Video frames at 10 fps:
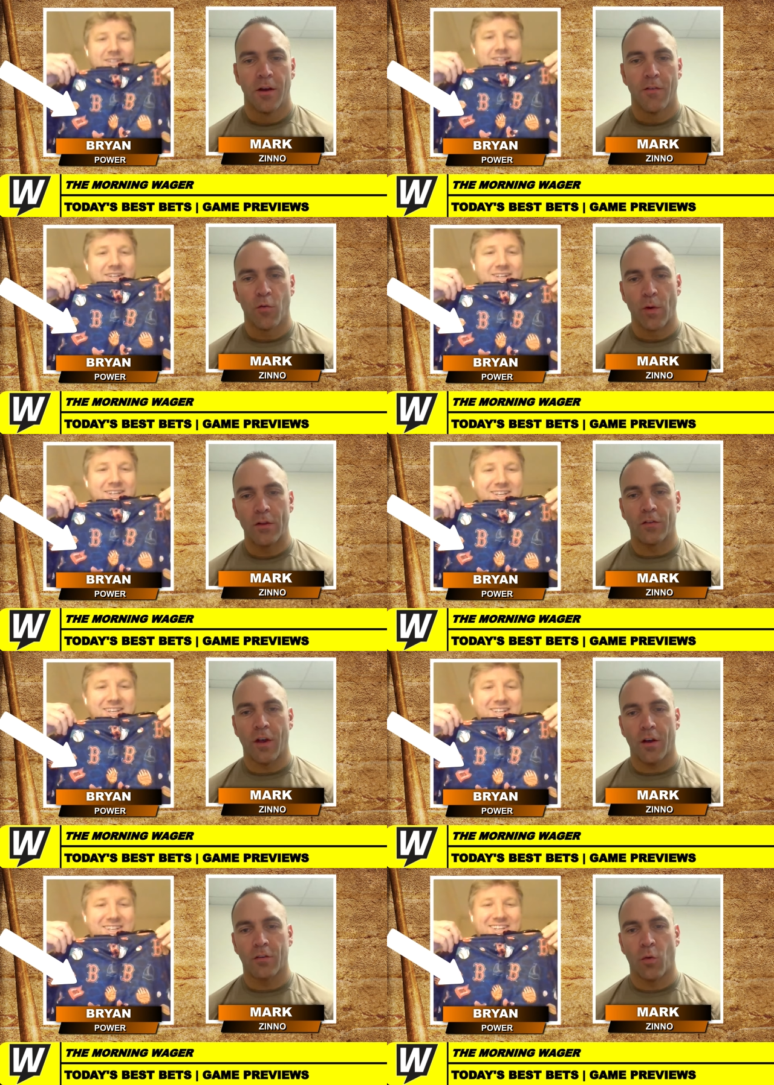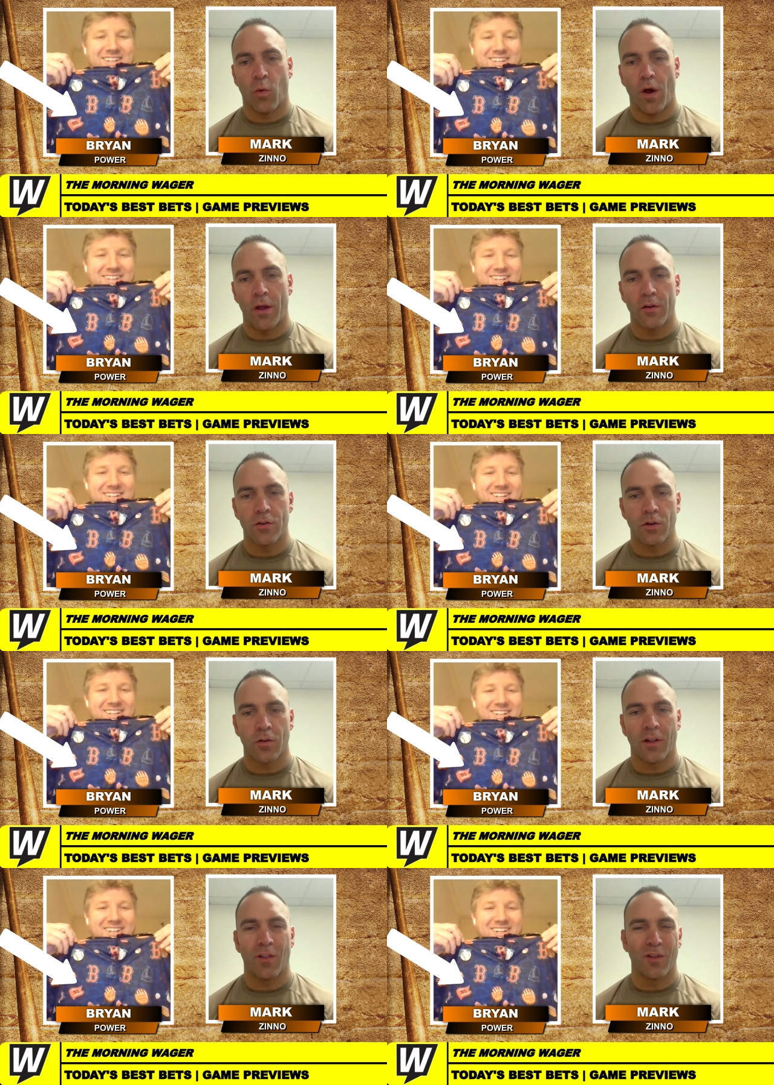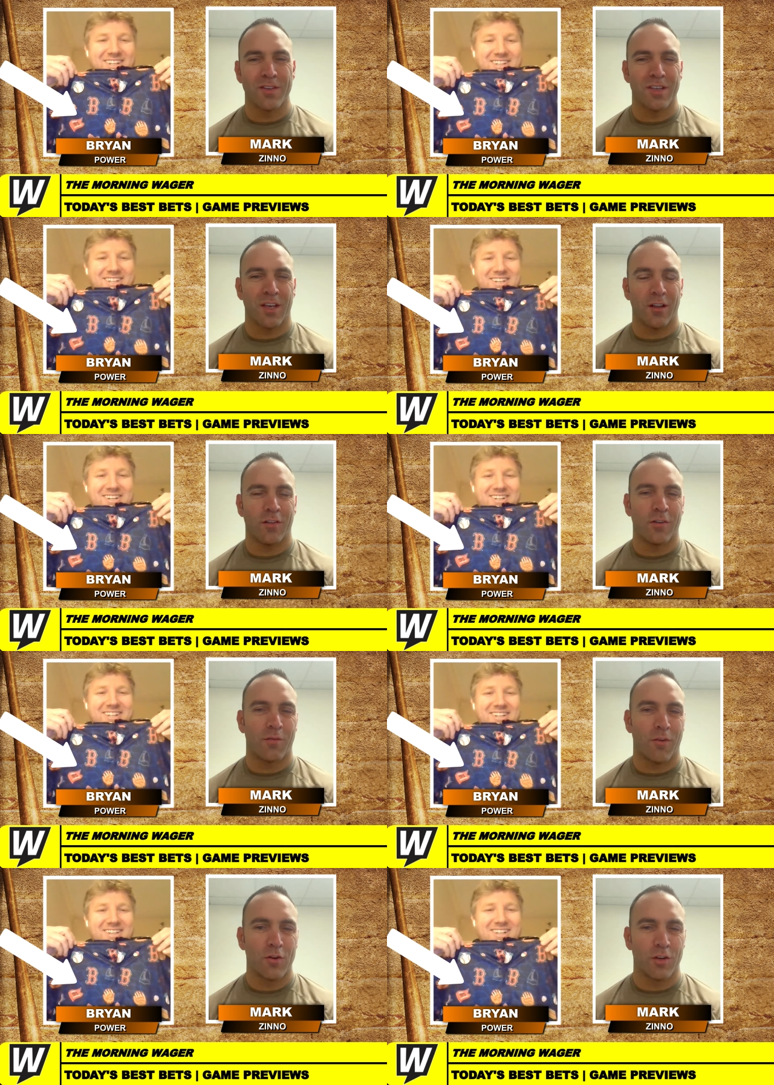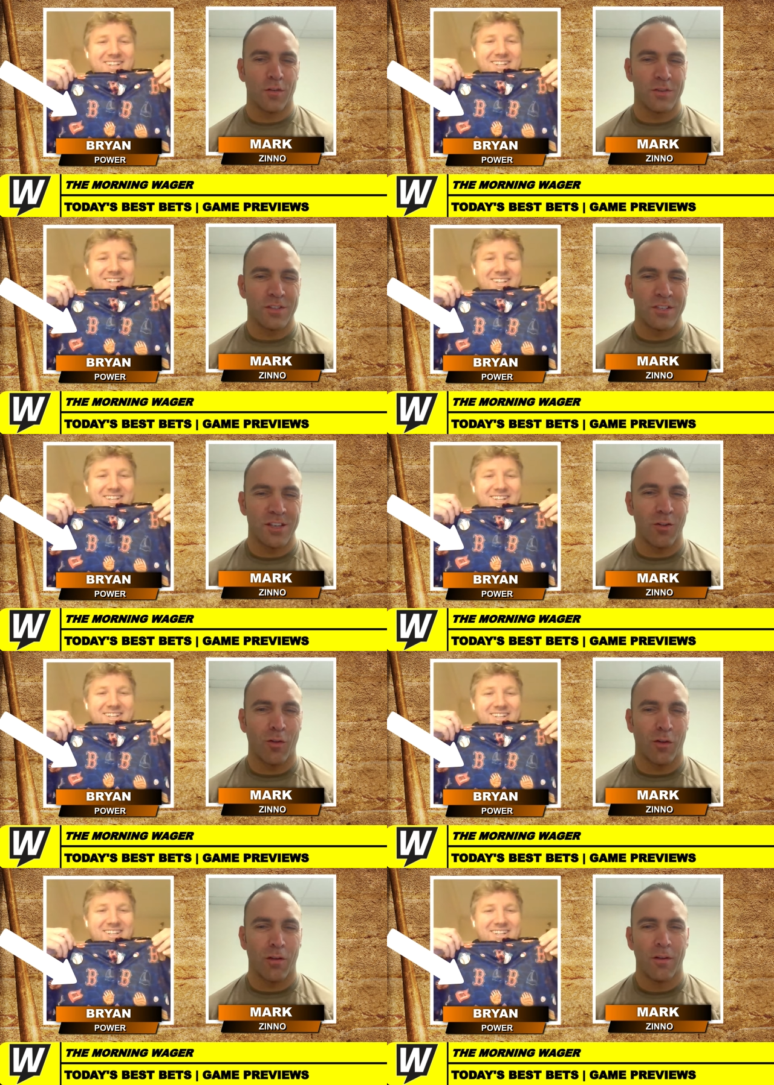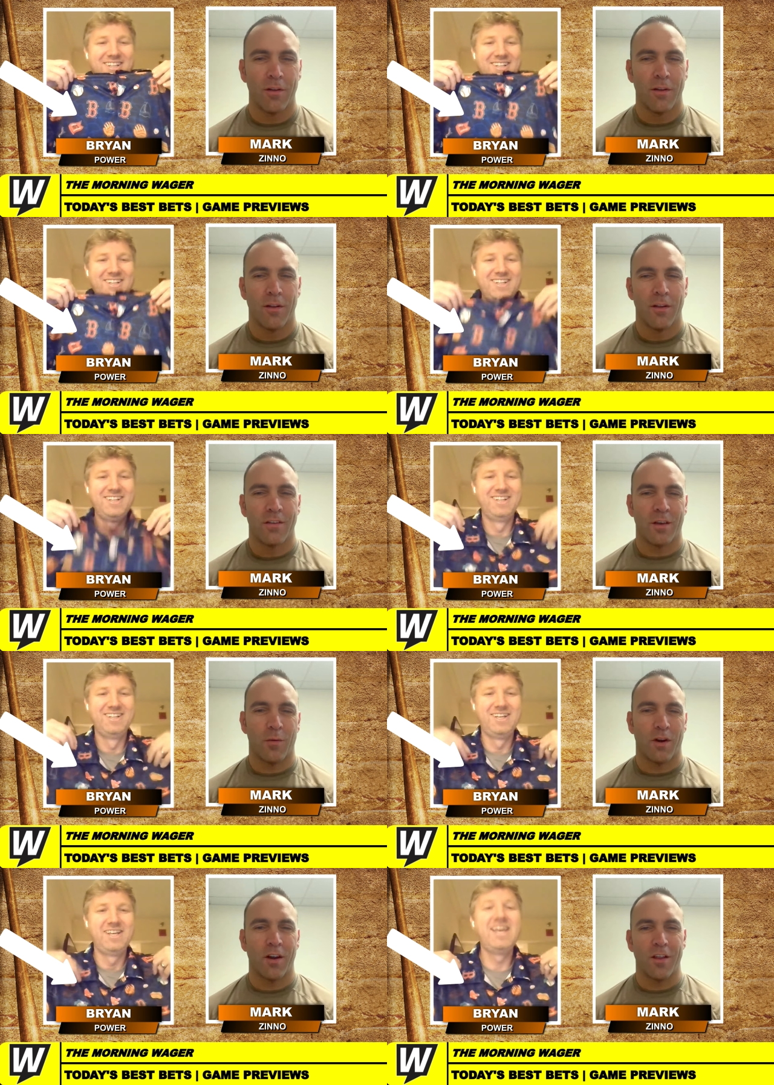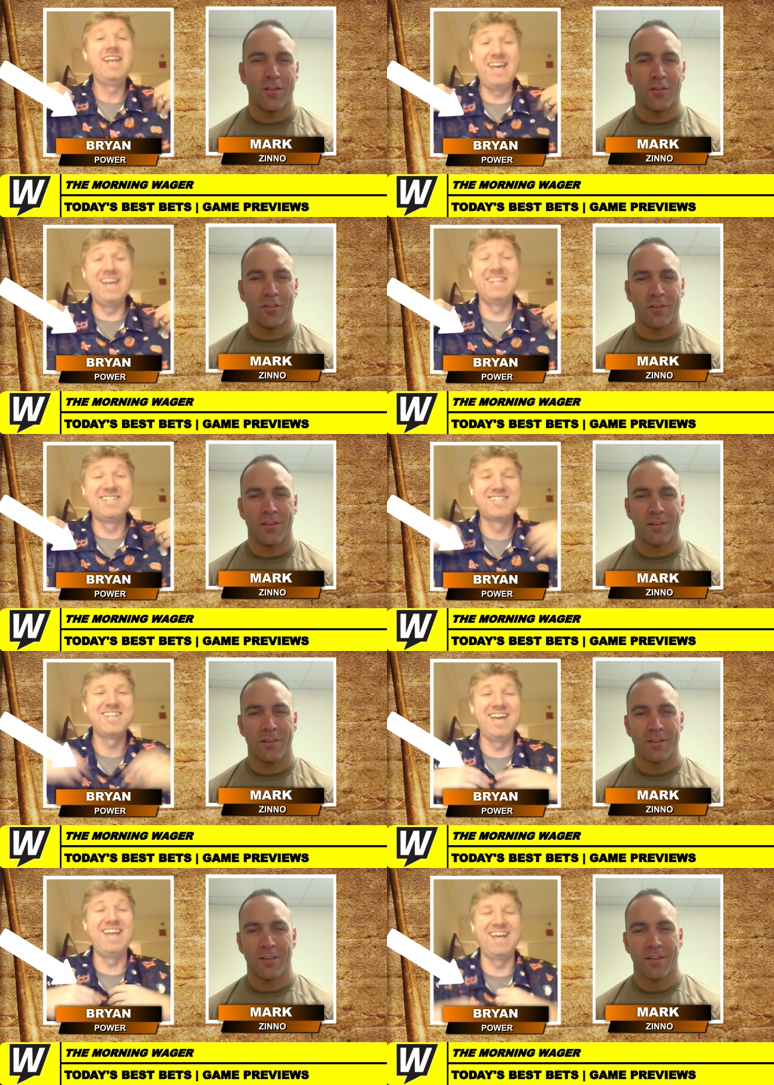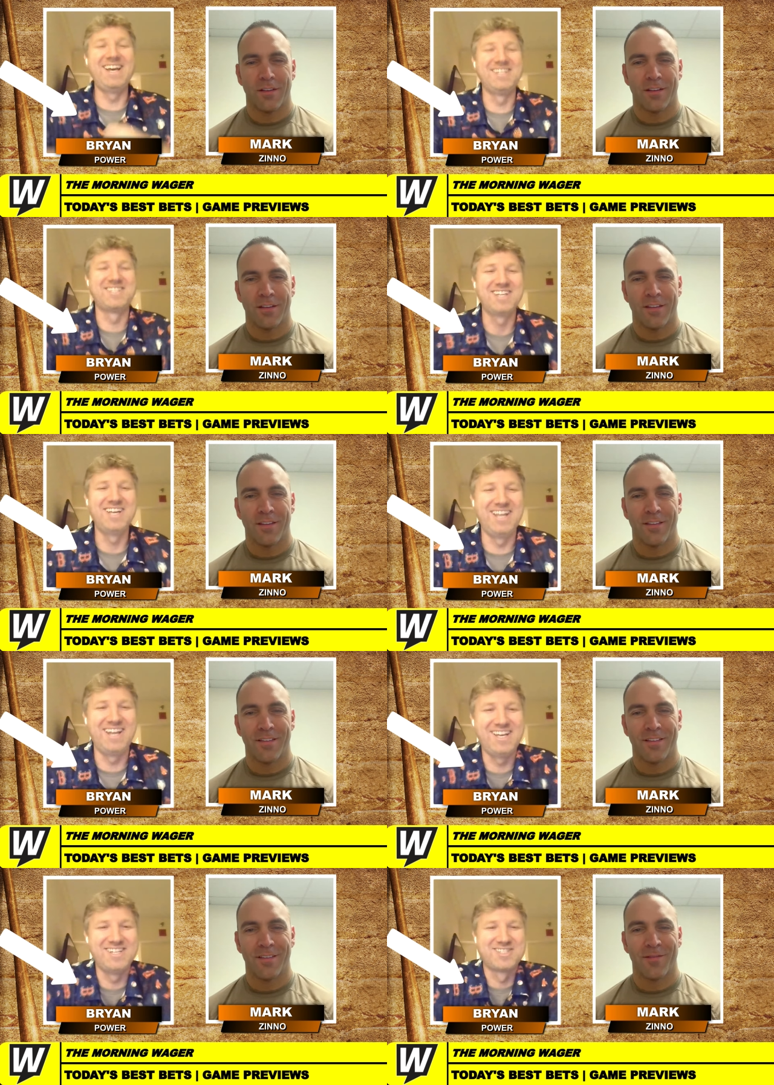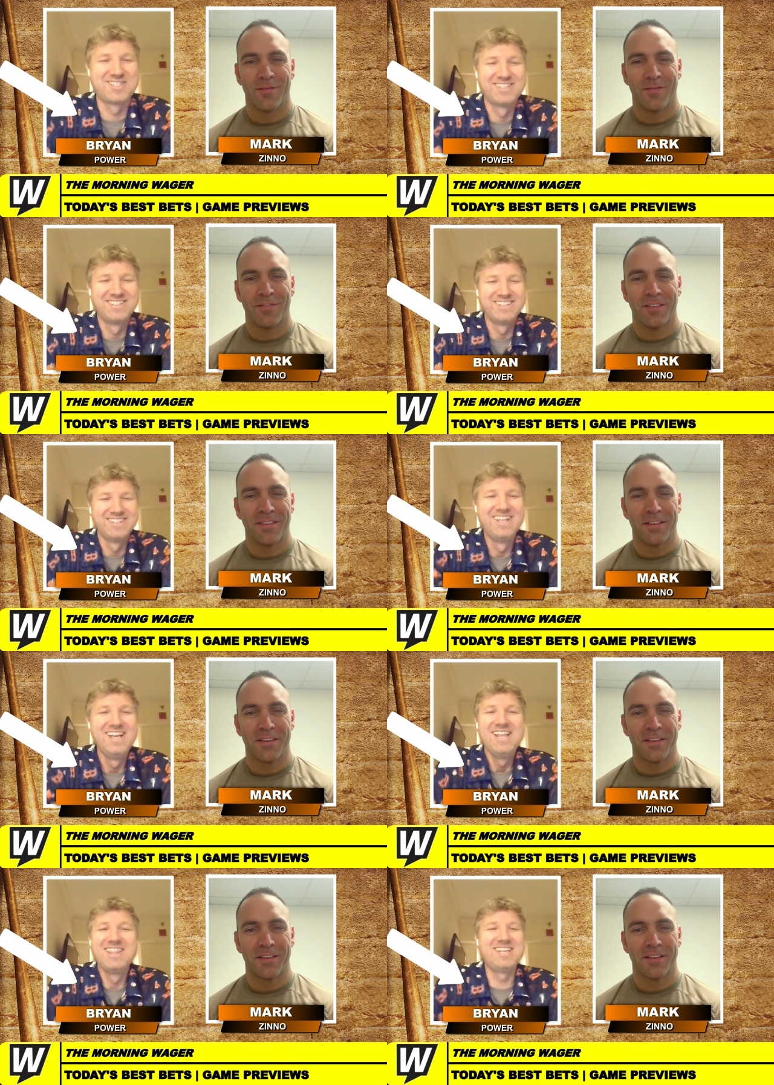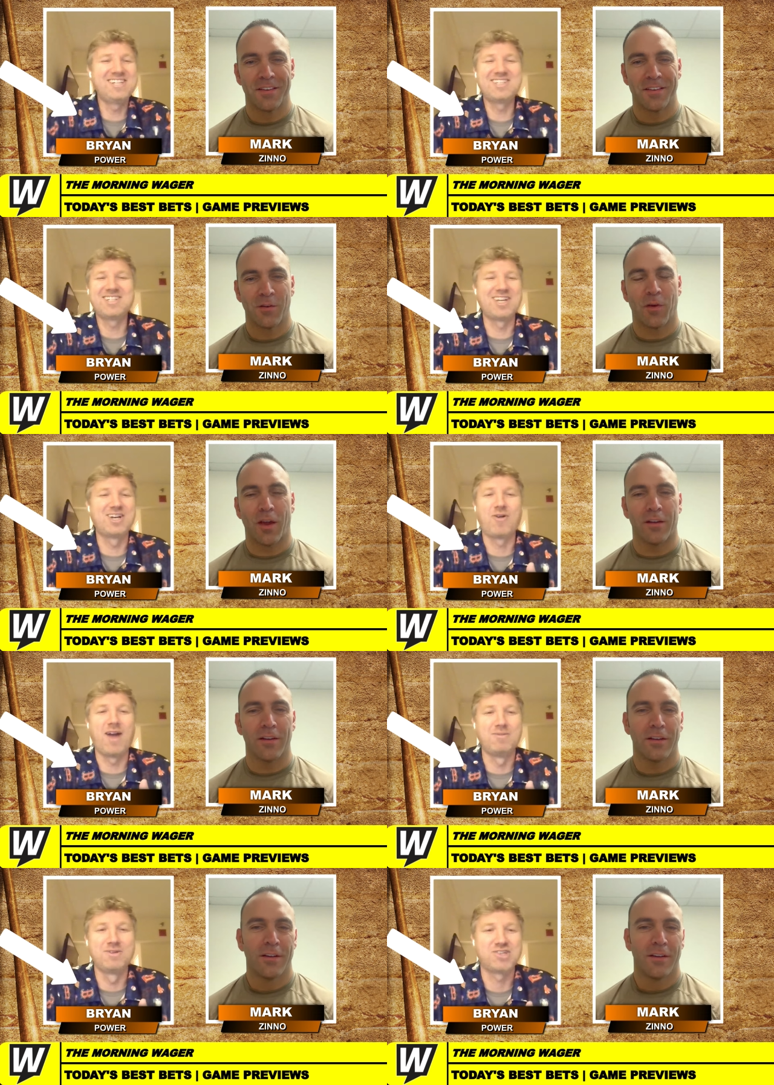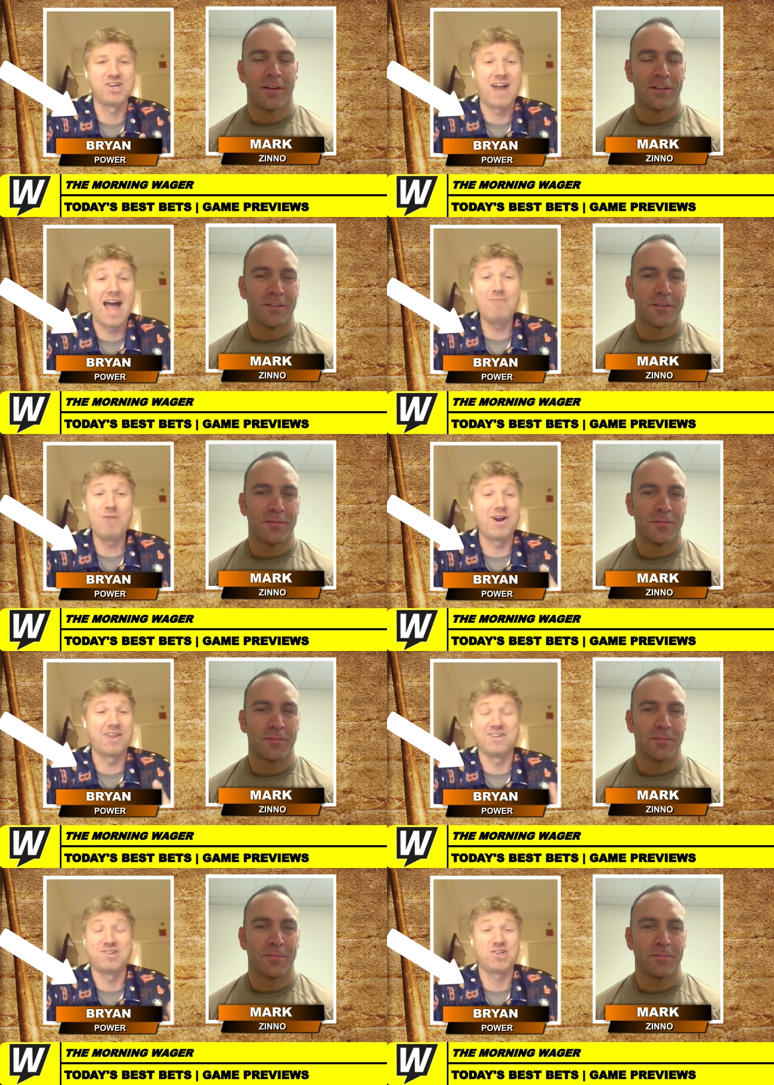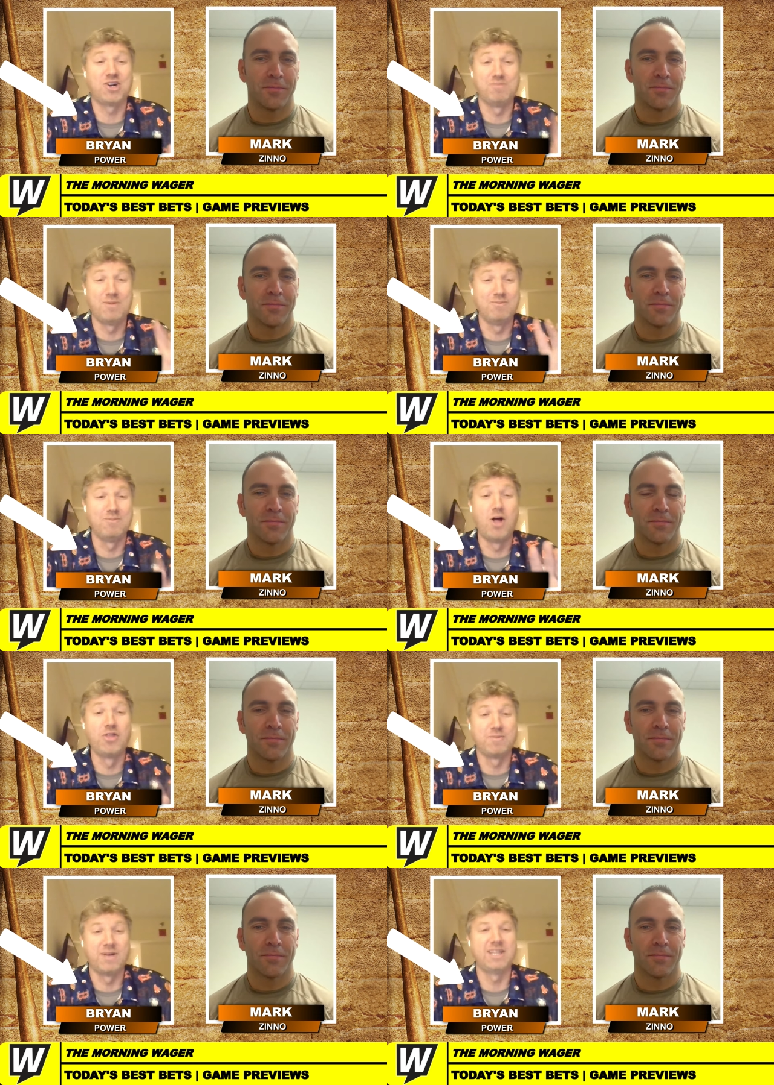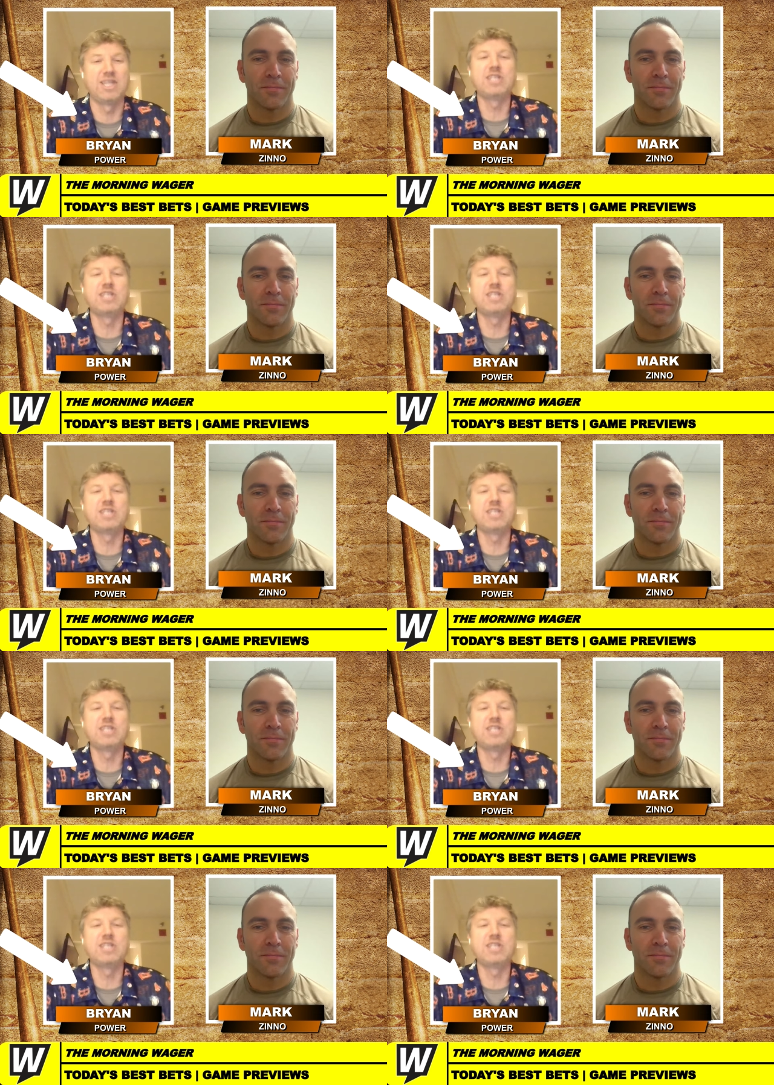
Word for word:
Speaker 1: of a Red Sox Hawaiian shirt that looks like it's some version of silk. Is that what it is? It
Speaker 2: is. It is. It is. This is okay. an incredible shirt. I'm wearing this shirt multiple, at